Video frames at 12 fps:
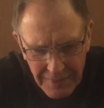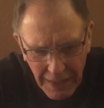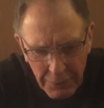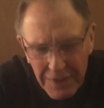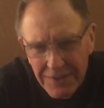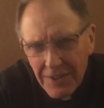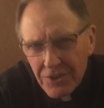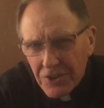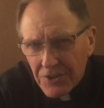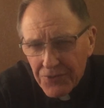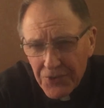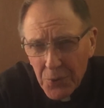I want to say
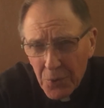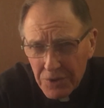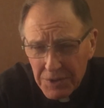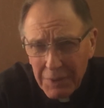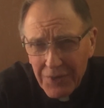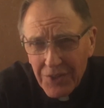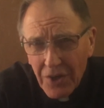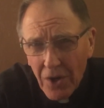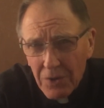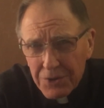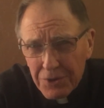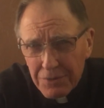just a few words about the
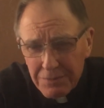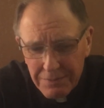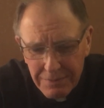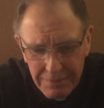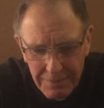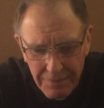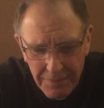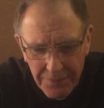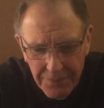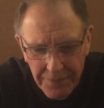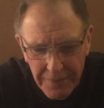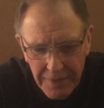altar.
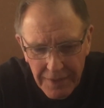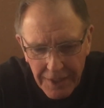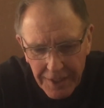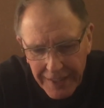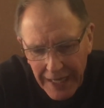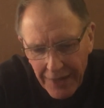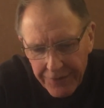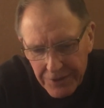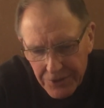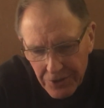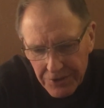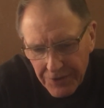In a
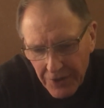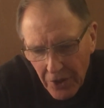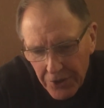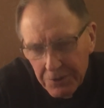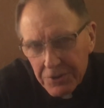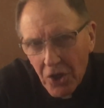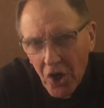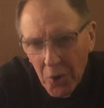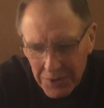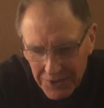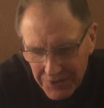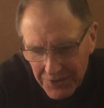Catholic church, the altar is
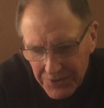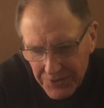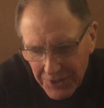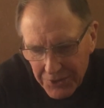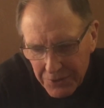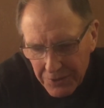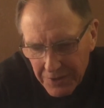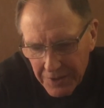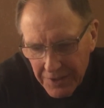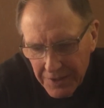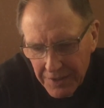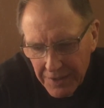always at the center,
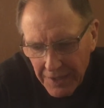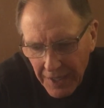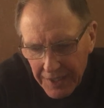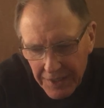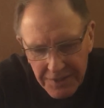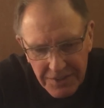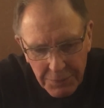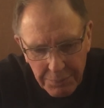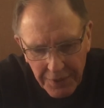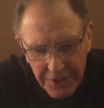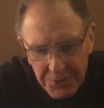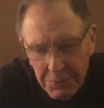and it is the
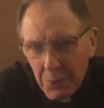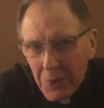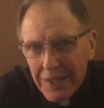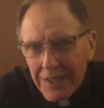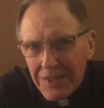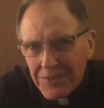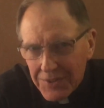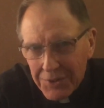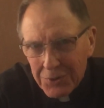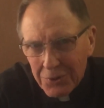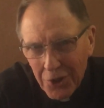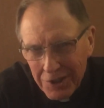place where we
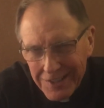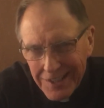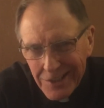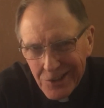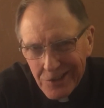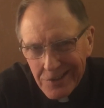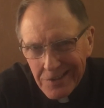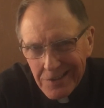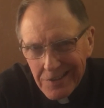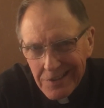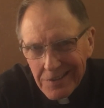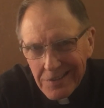center our attention
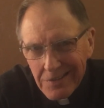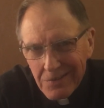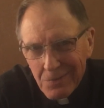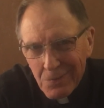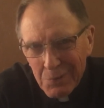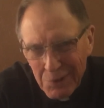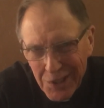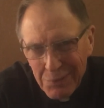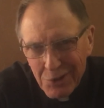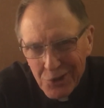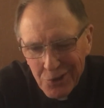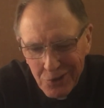when we
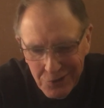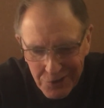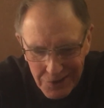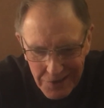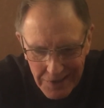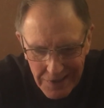come to church.